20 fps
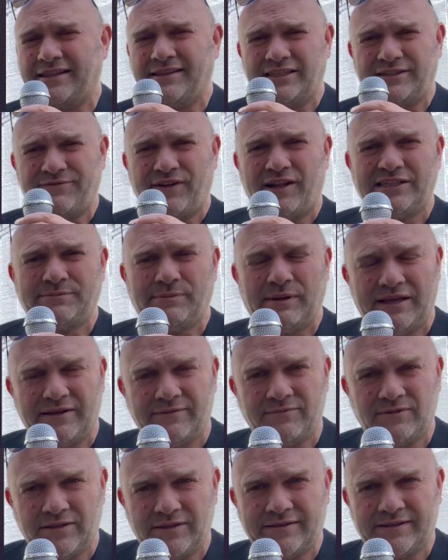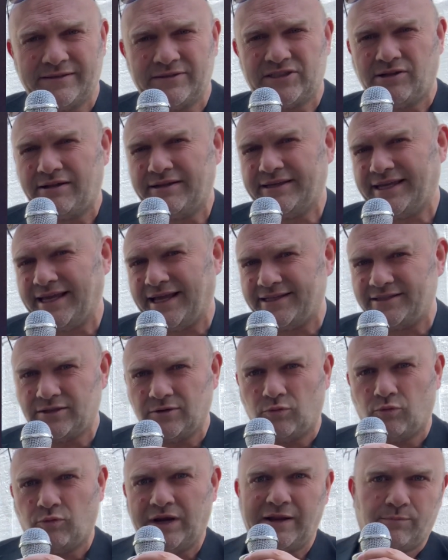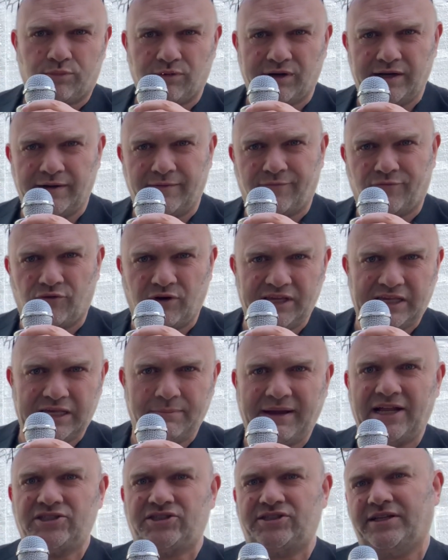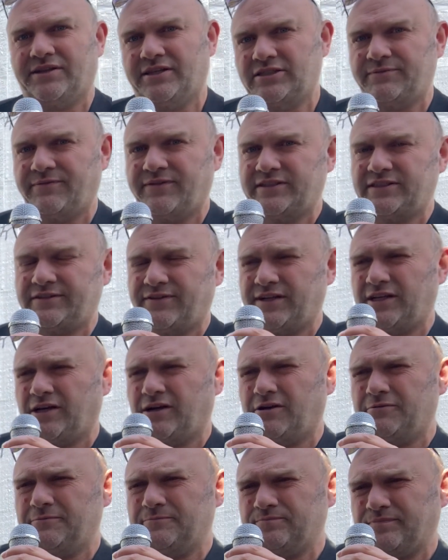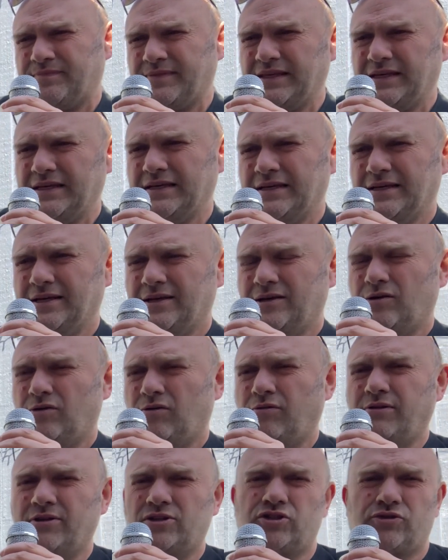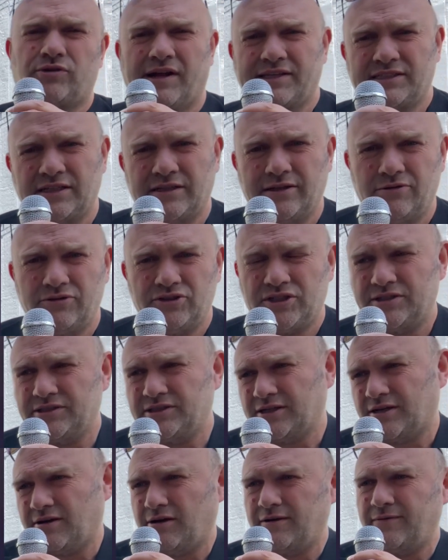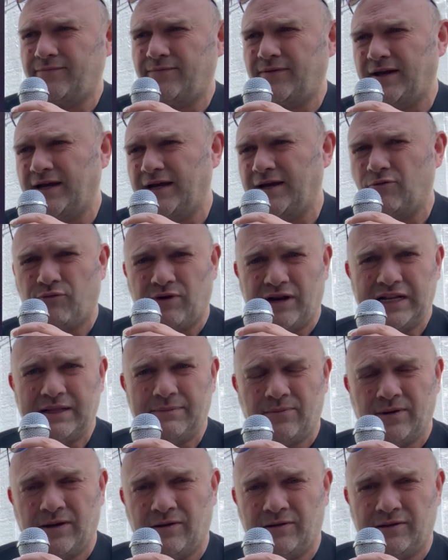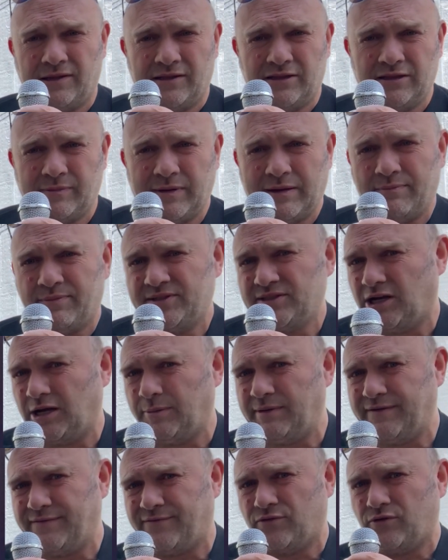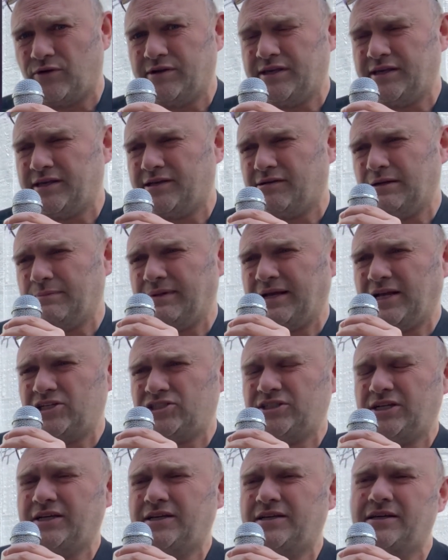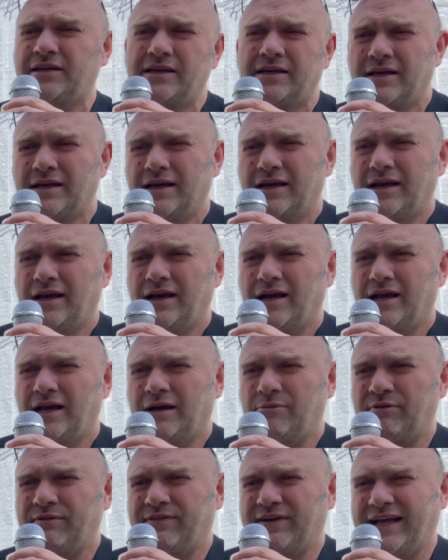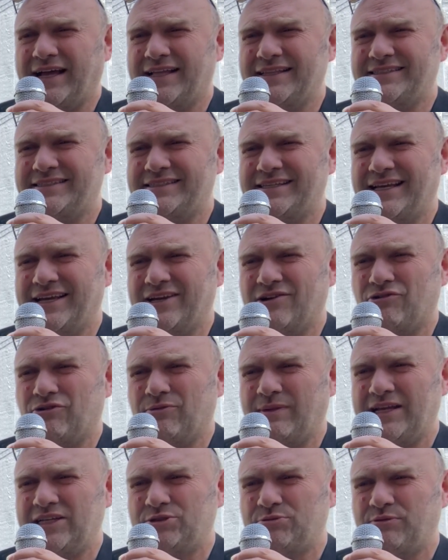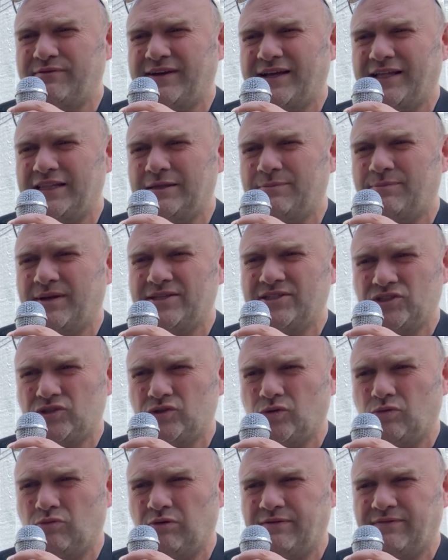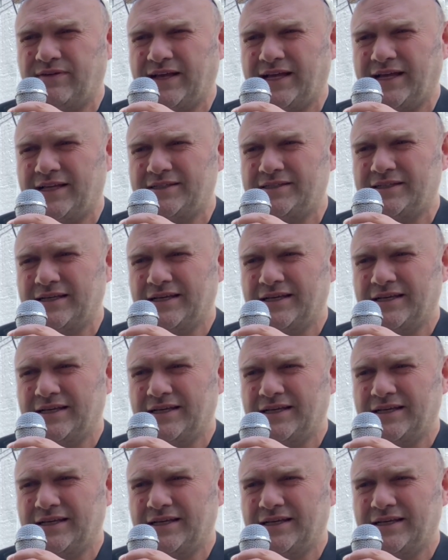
this video's a bit sort of geared to weird, brilliant, freaky magic, this video. All the tricks and illusions are kind of really a little bit bizarre, bit freaky kind of magic. We've had Cremation, we've had the buzzsaw, we've had